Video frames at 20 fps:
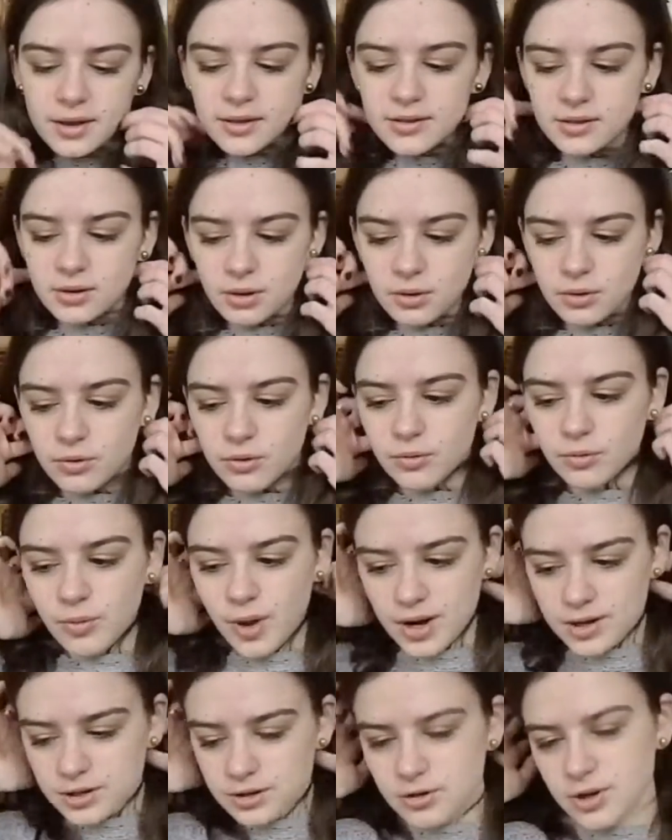So
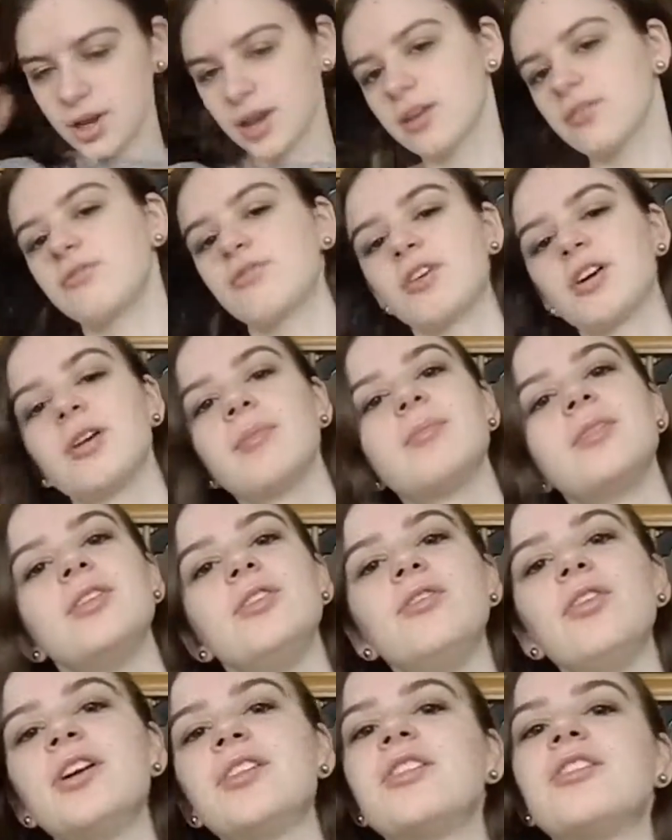when you get confirmed,
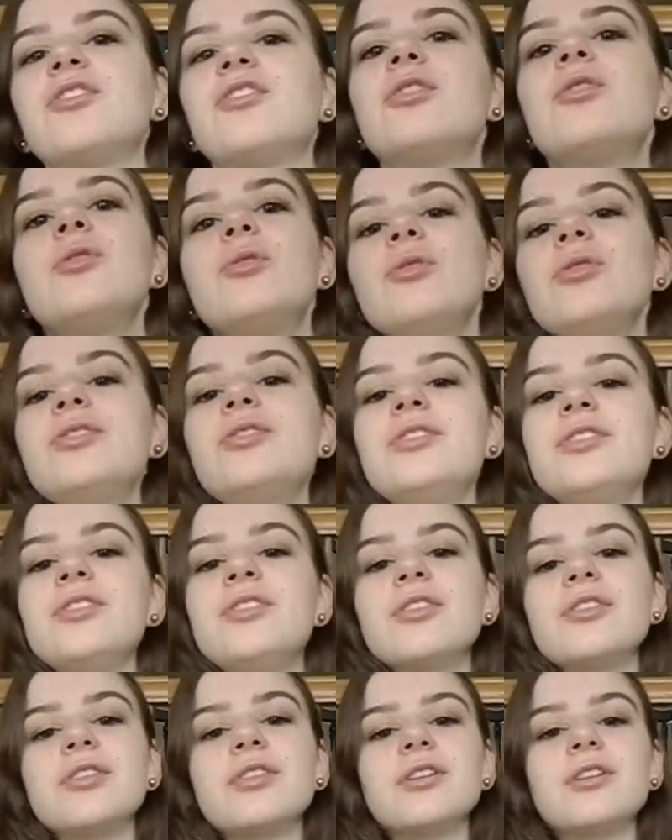you get to choose
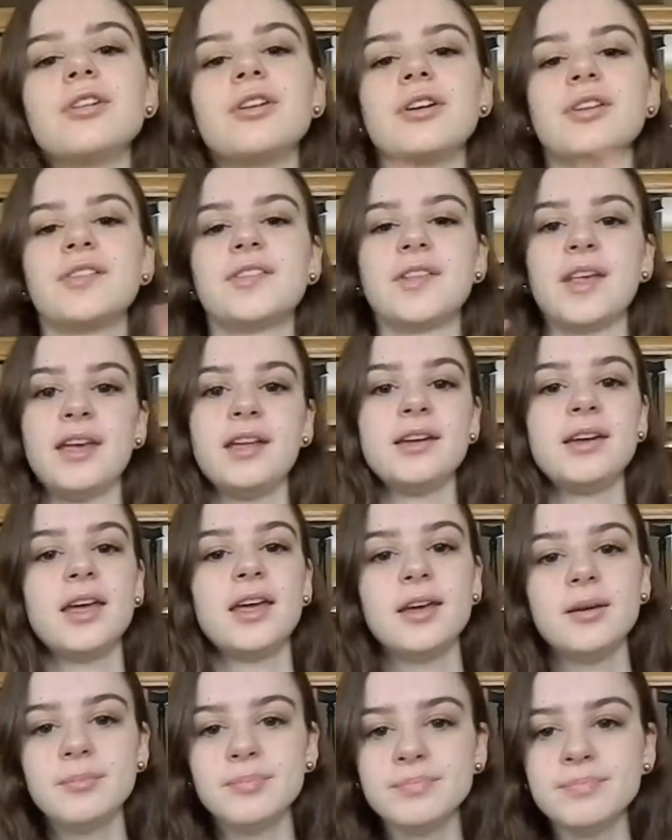your saint
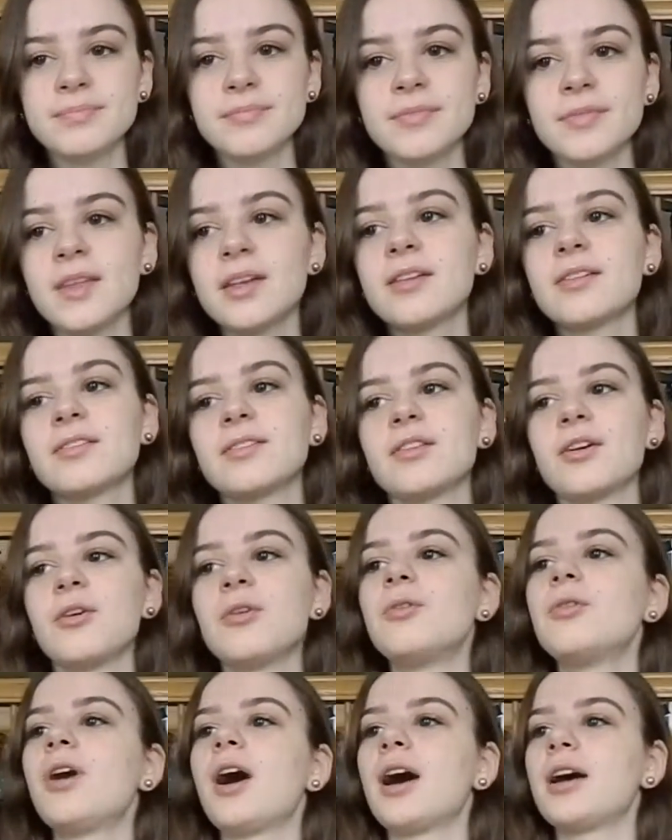name.
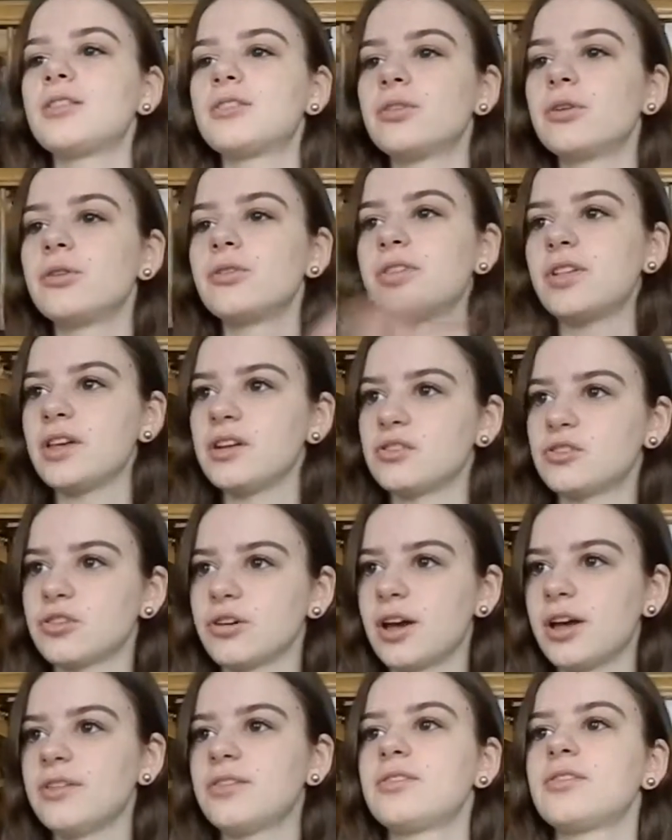So I chose Saint
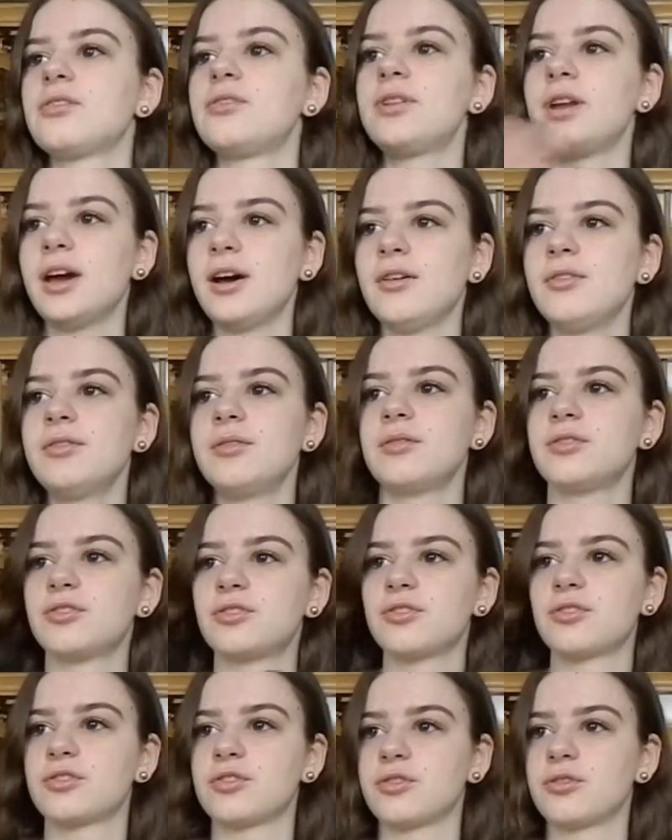Therese, so now
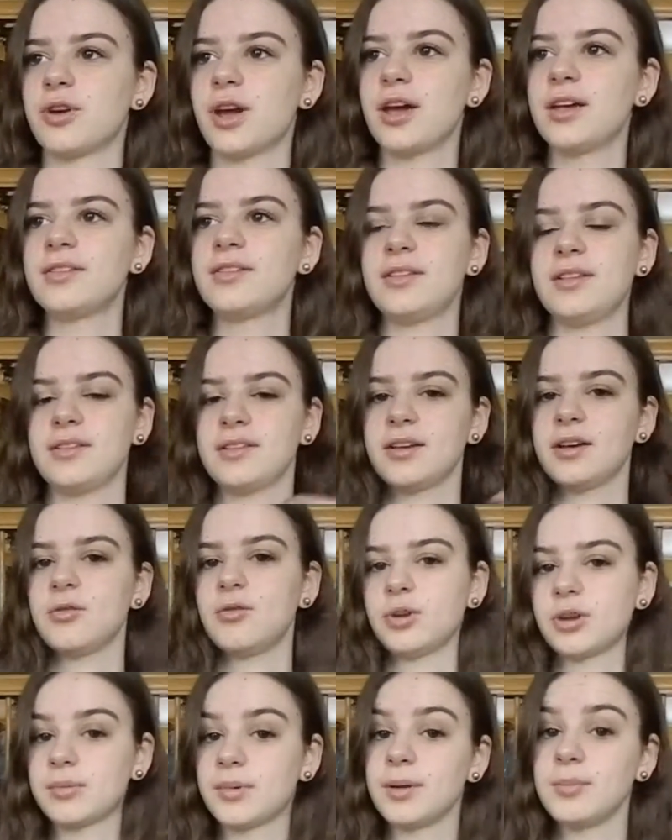Therese is like
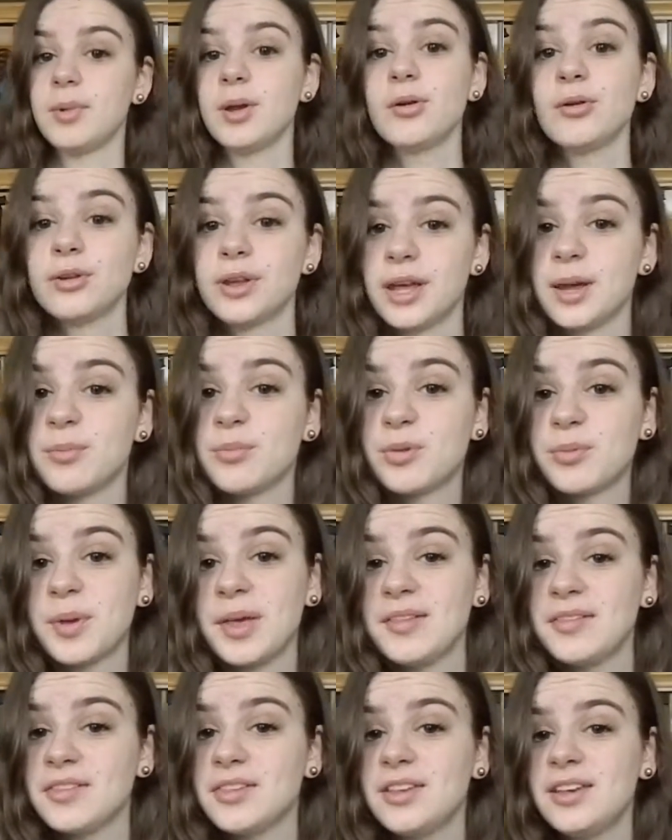one of my middle names
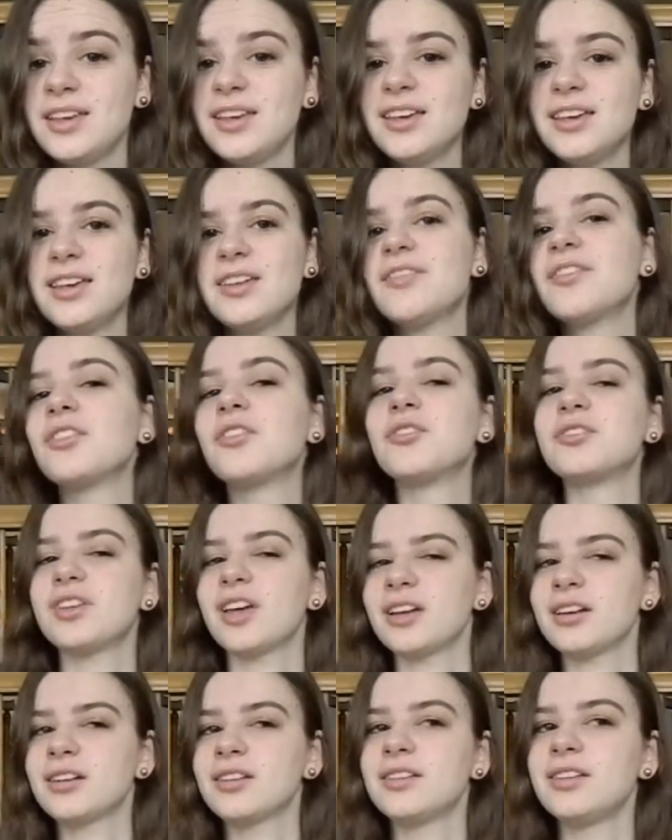basically, even though
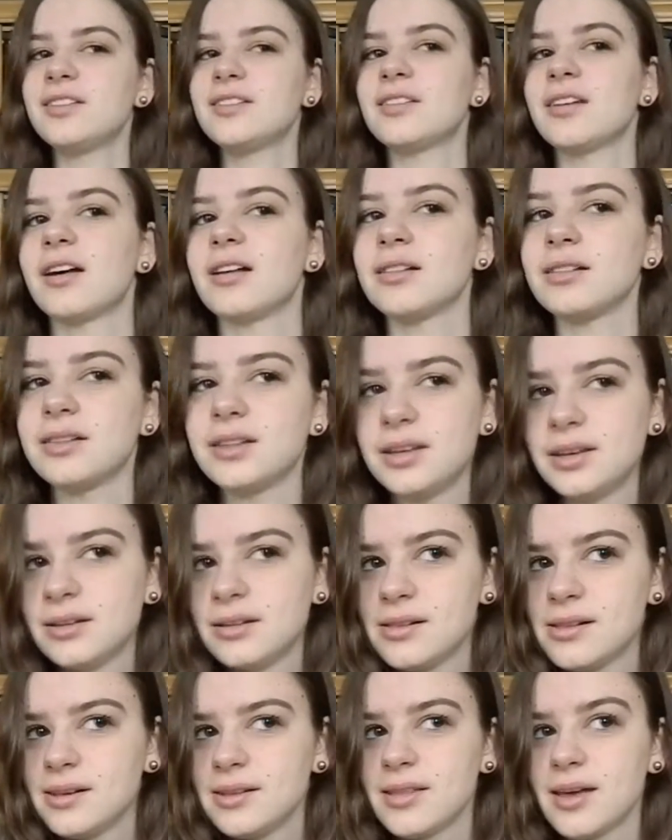technically it's not
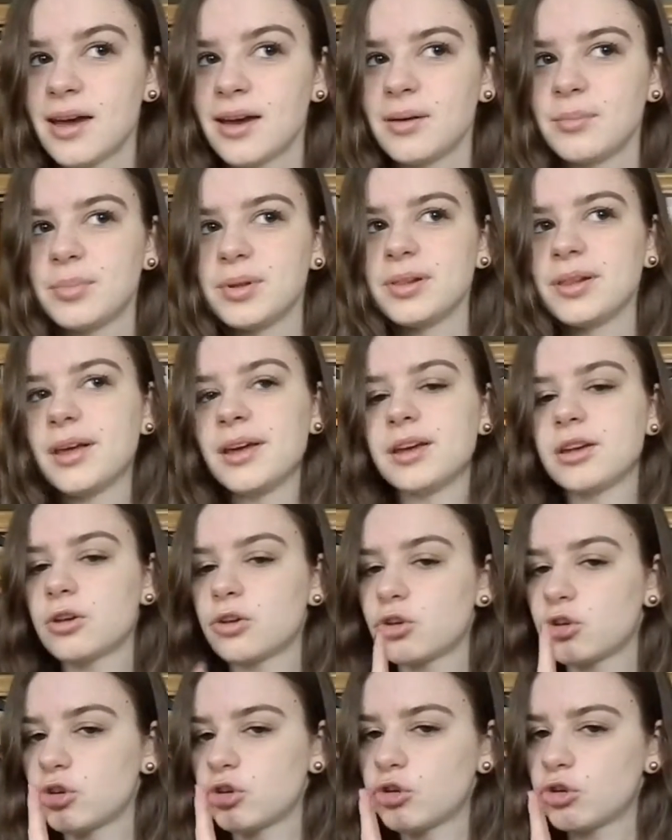legally that, but like
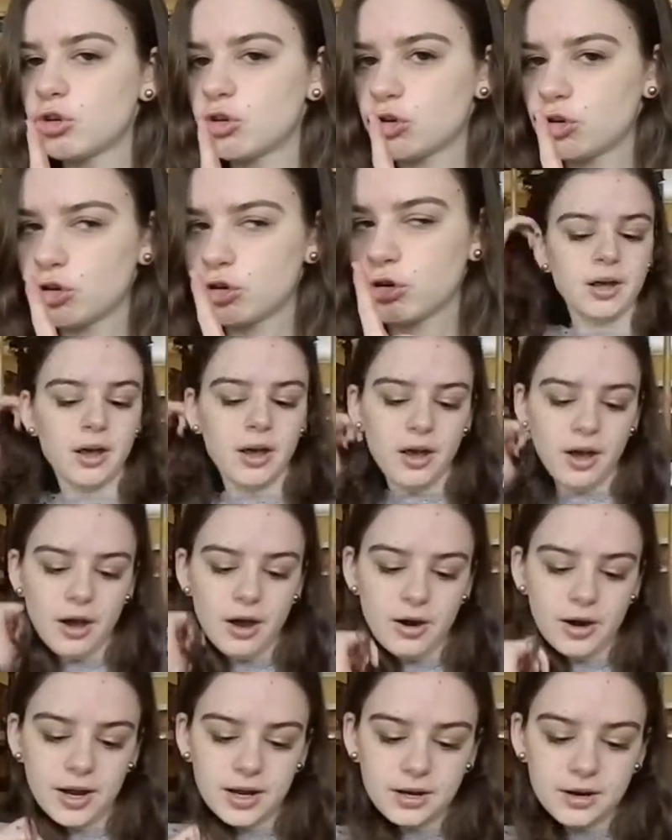shh.
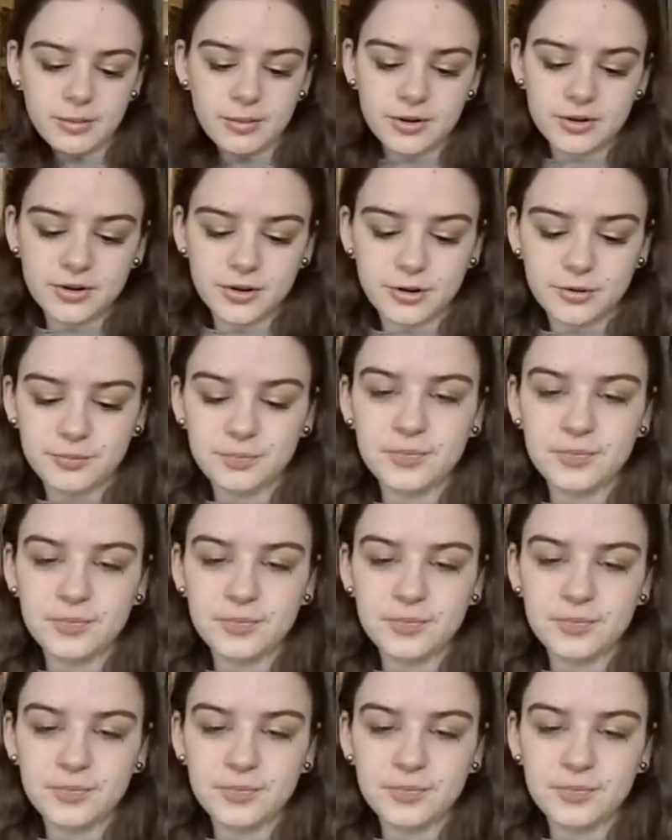Okay, number two.